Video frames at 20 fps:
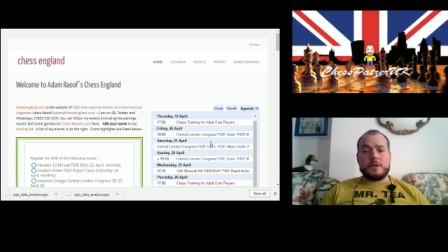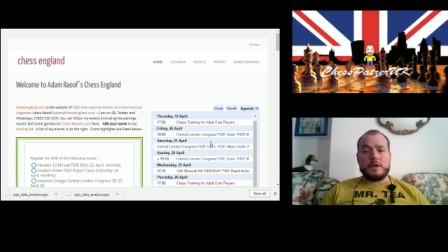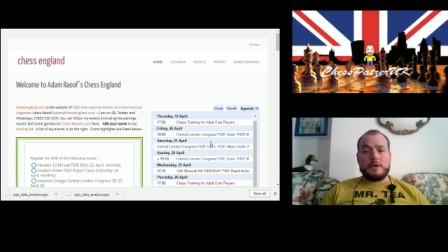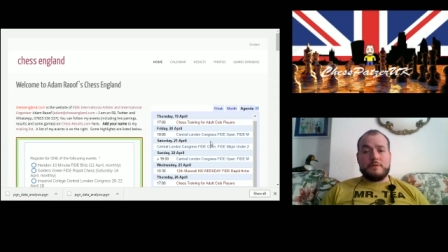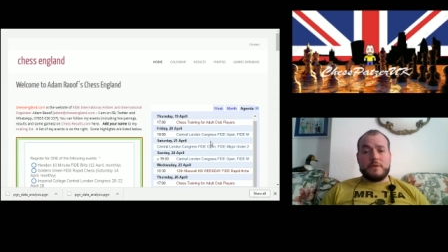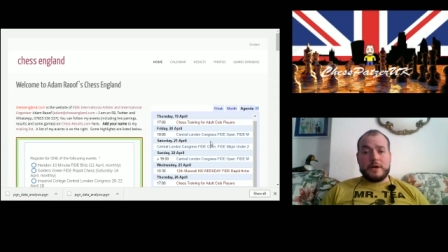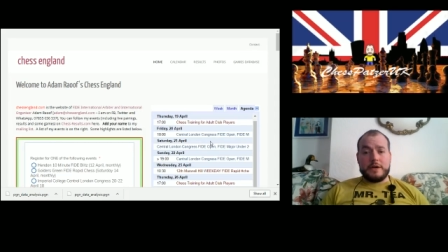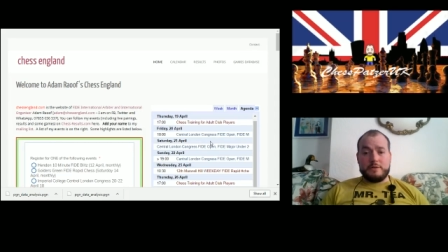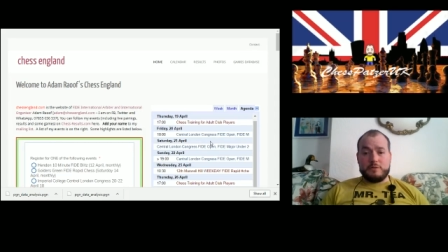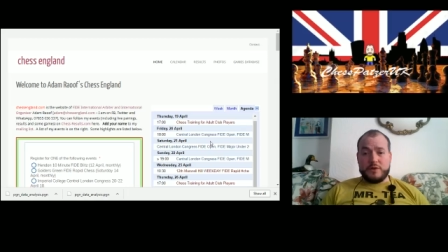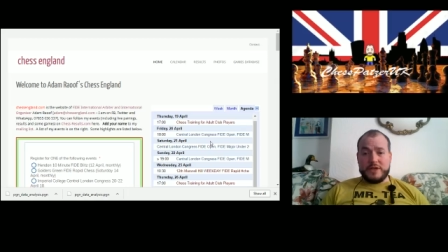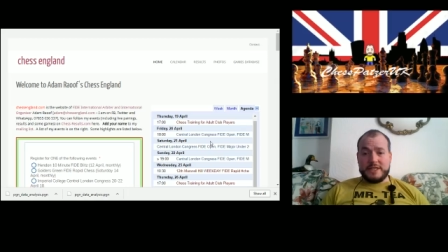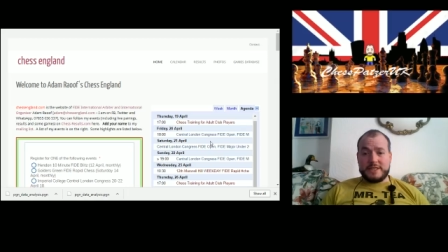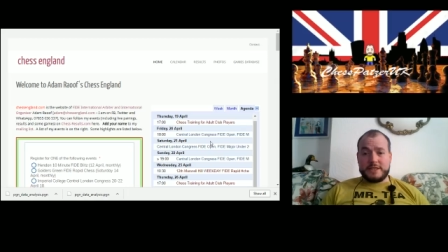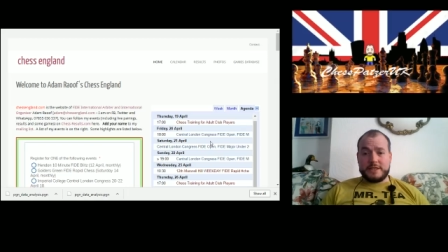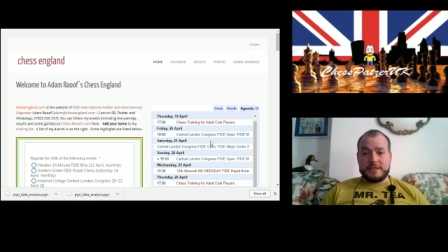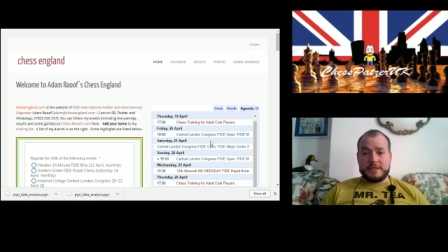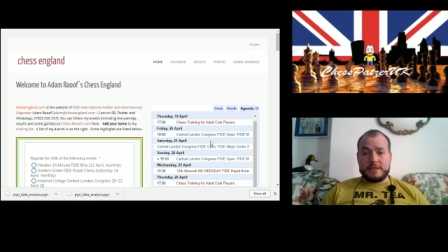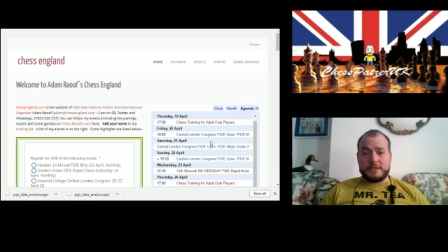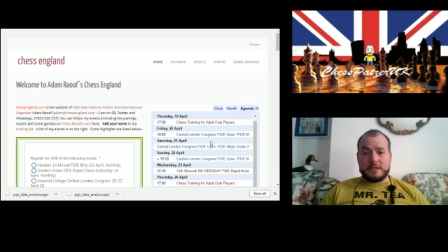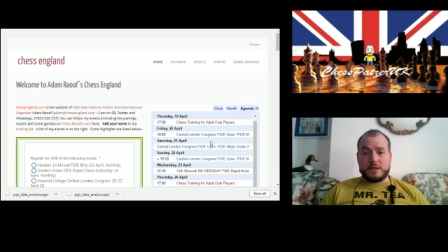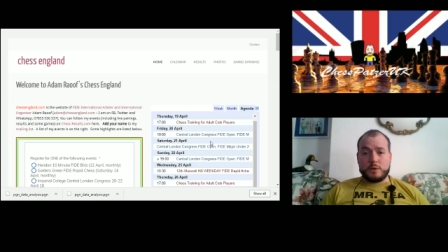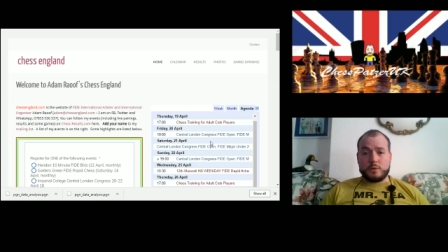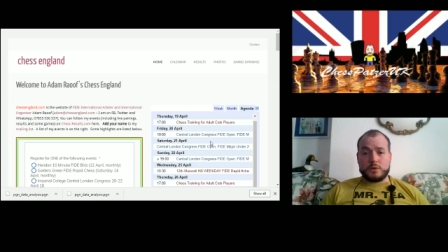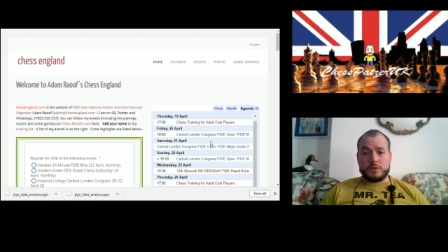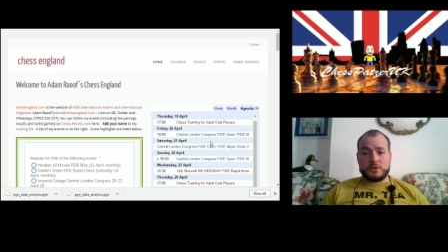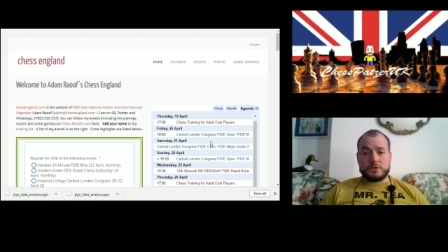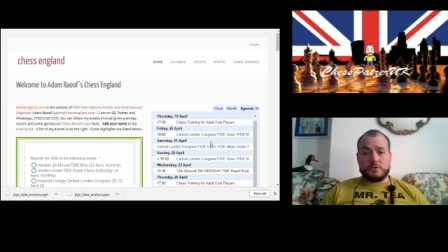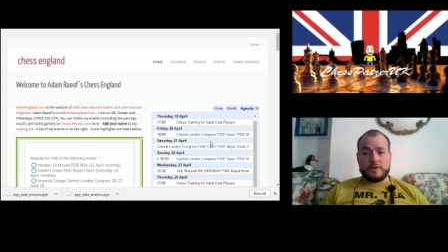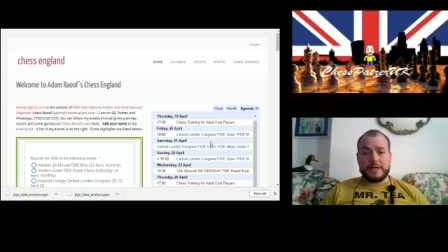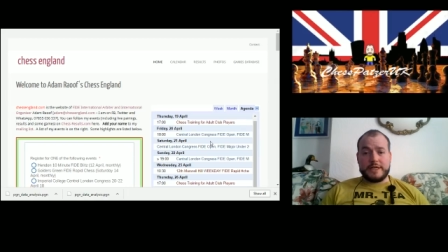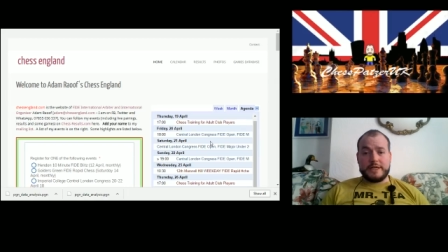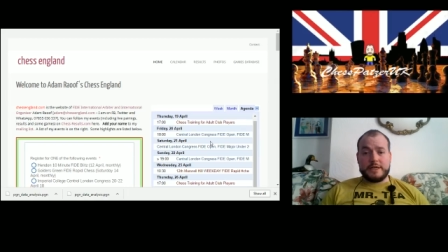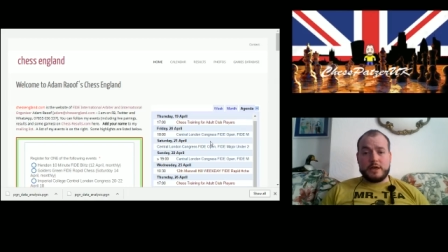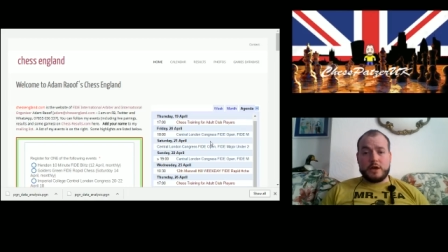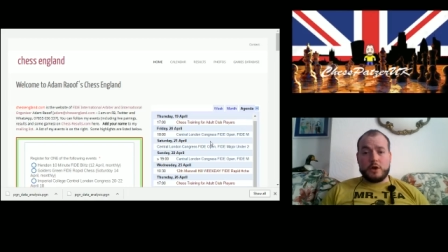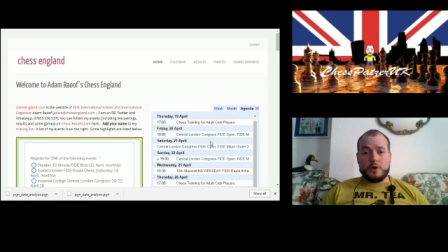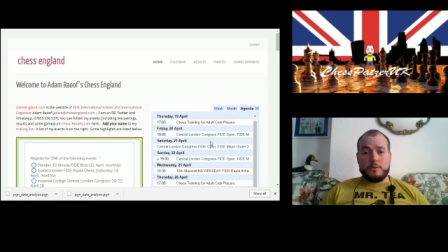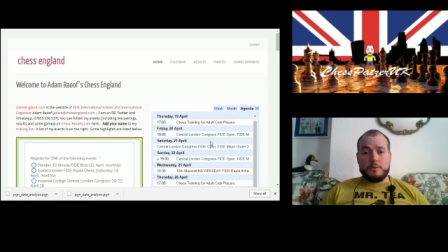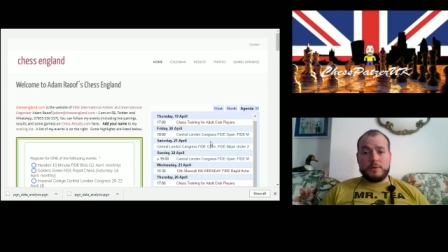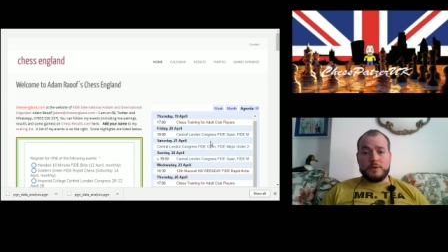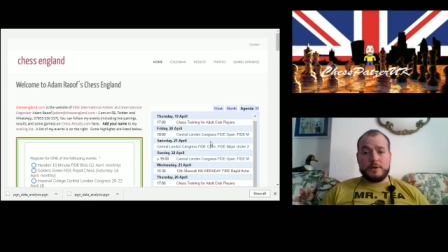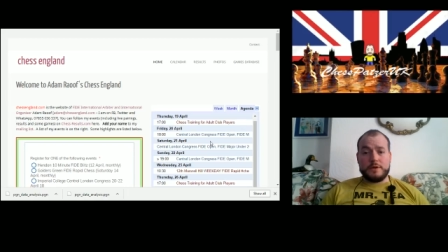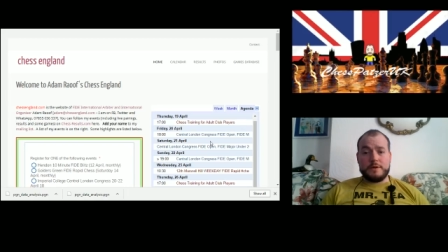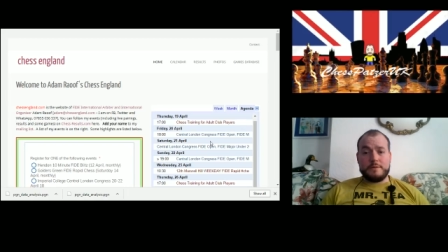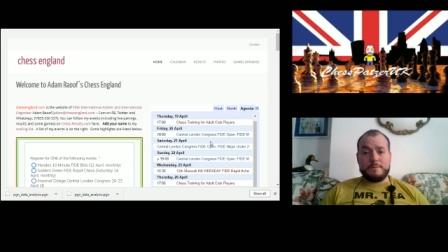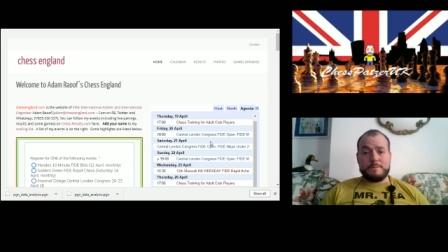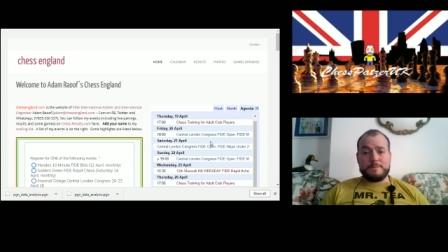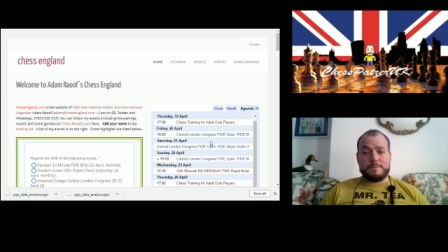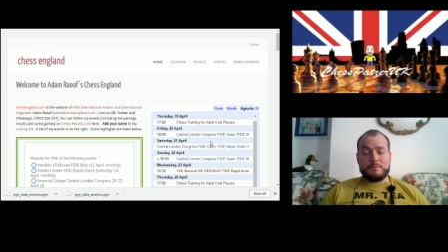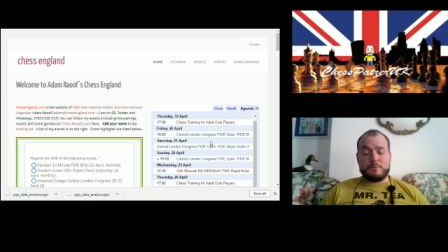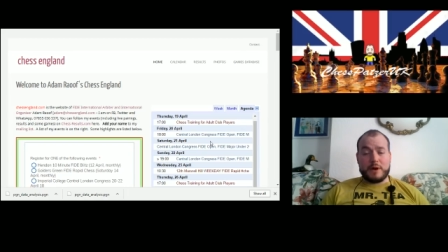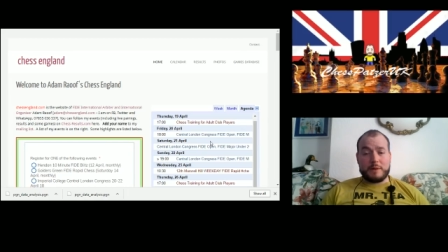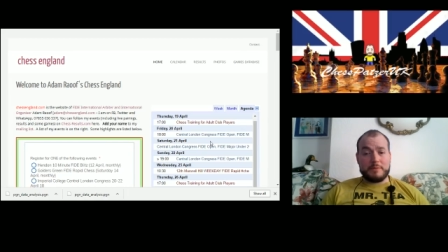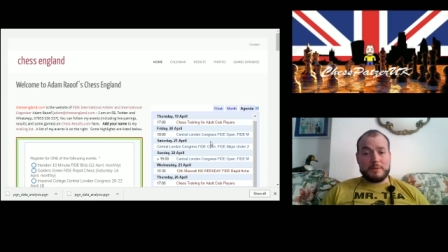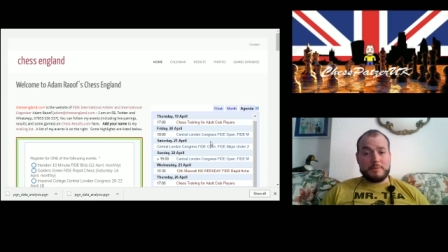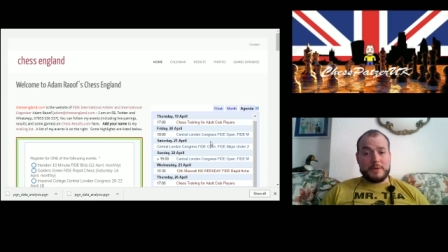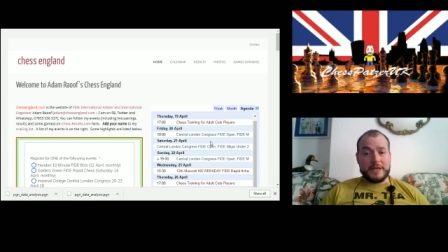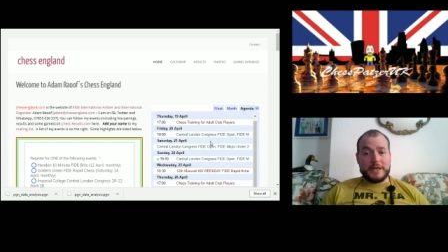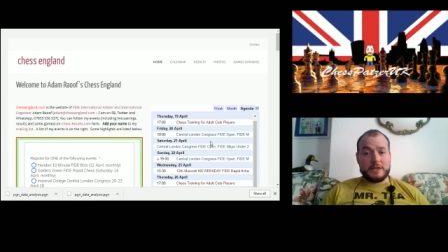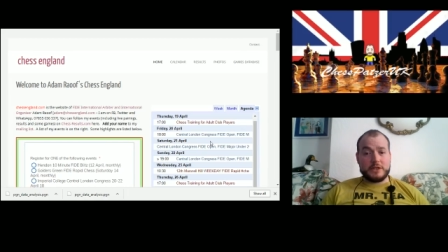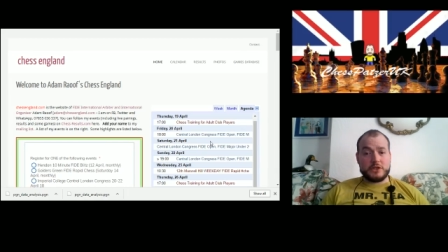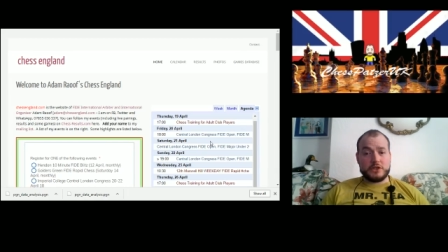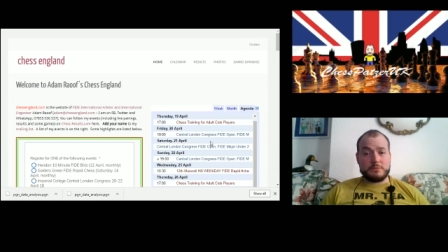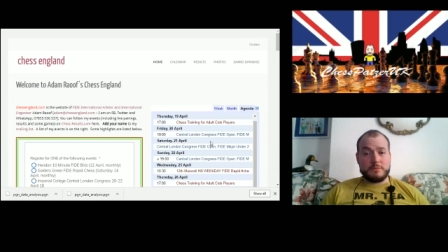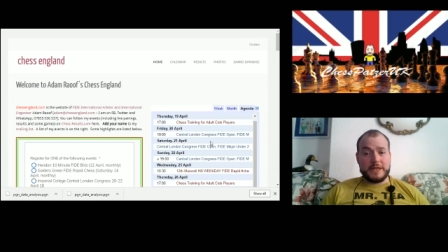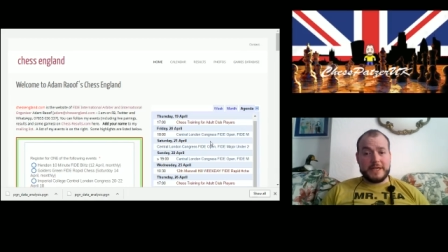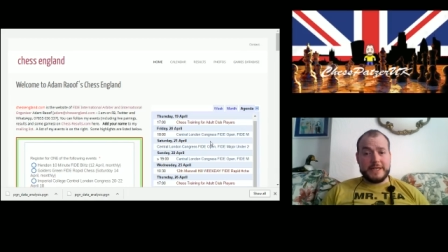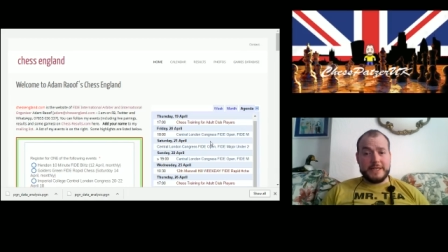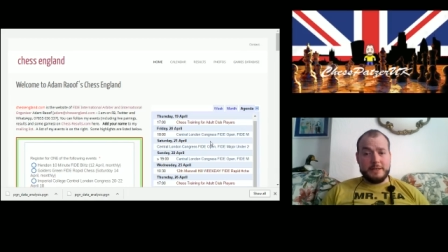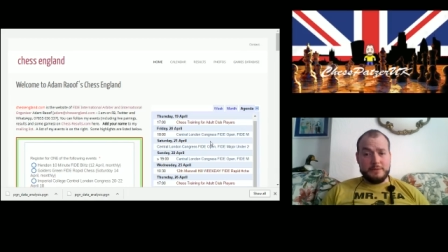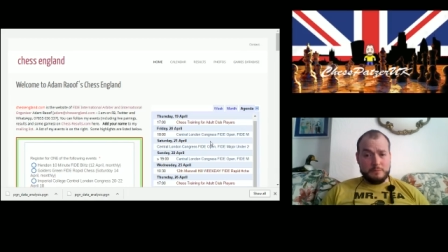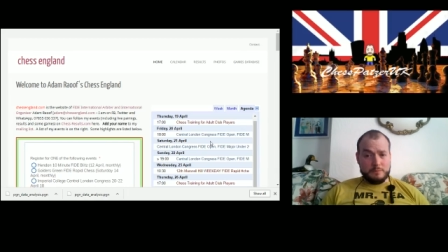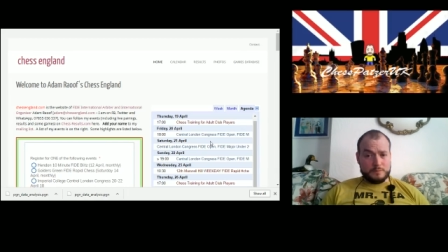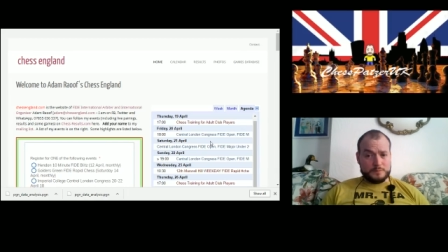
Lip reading: a very recent Golders Green Open rapid play I just played in.